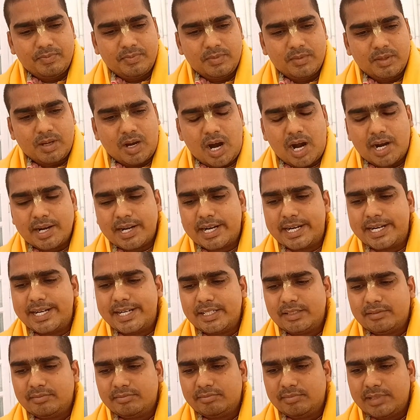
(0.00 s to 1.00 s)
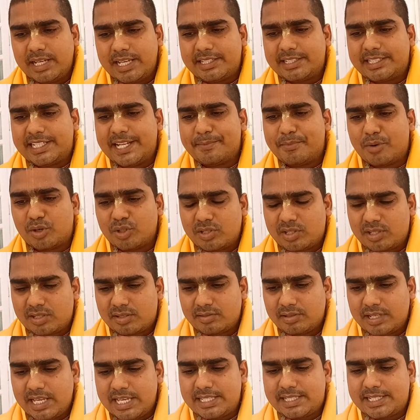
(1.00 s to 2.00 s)
ordered his demons,
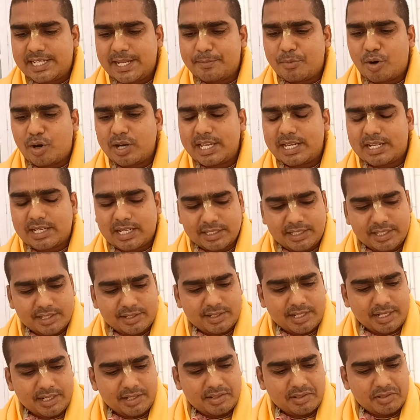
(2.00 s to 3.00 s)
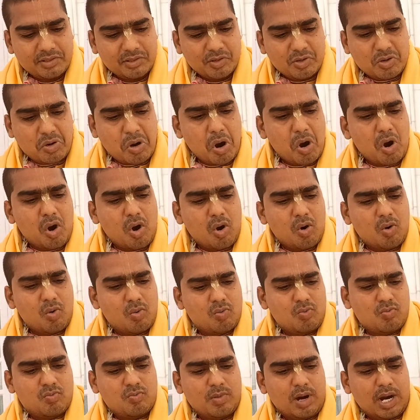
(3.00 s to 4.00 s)
his demonic assistants. Go
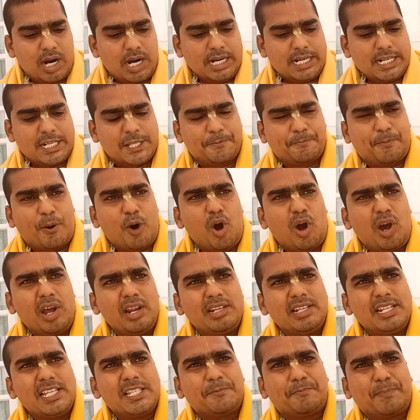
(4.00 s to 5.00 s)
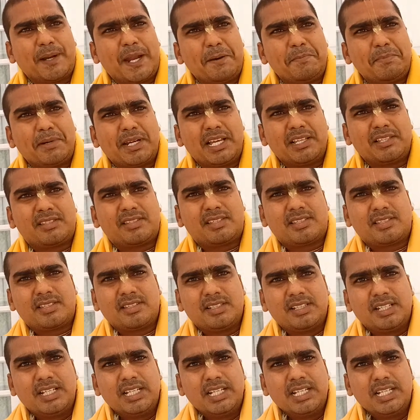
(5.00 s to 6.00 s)
and spoil this Brahmanas'
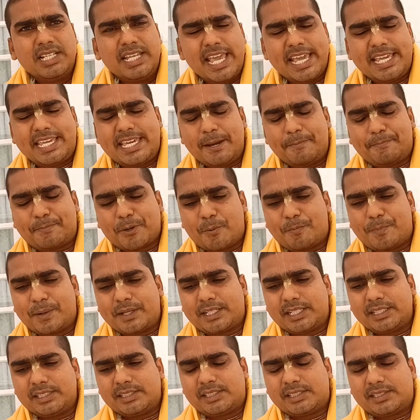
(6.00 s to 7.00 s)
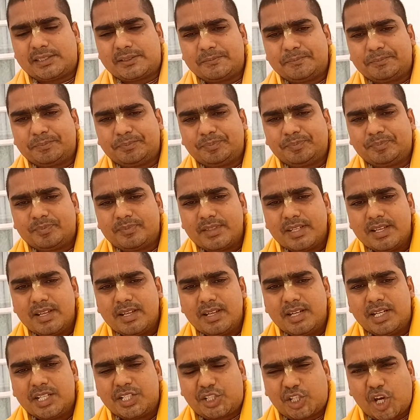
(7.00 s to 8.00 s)
yagya properties.
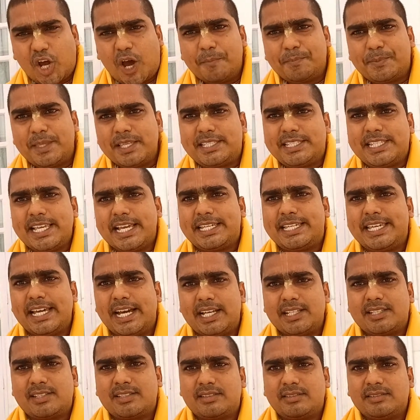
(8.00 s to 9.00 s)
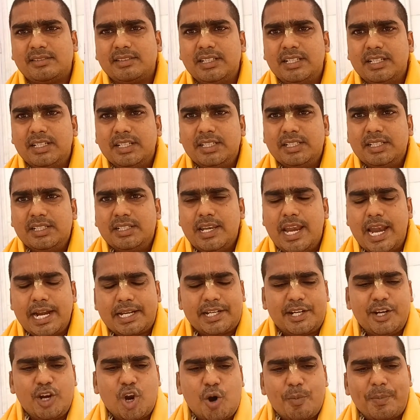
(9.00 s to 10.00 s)
Stop these yagyas. Let
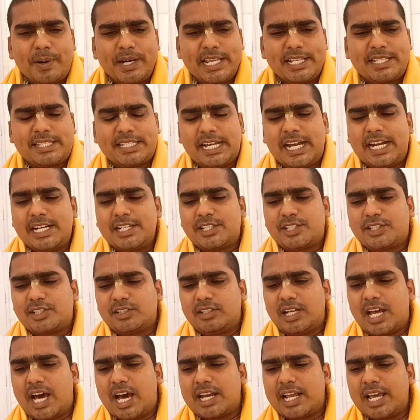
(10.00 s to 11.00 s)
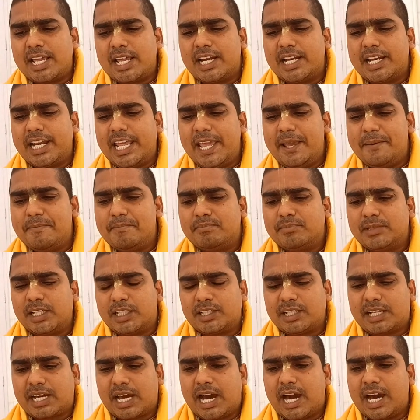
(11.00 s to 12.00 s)
nobody chant Narayana name,
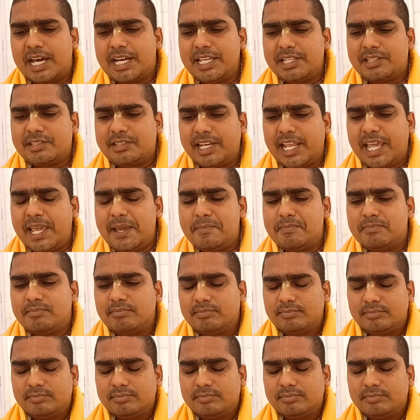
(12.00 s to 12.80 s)
that Hari's name,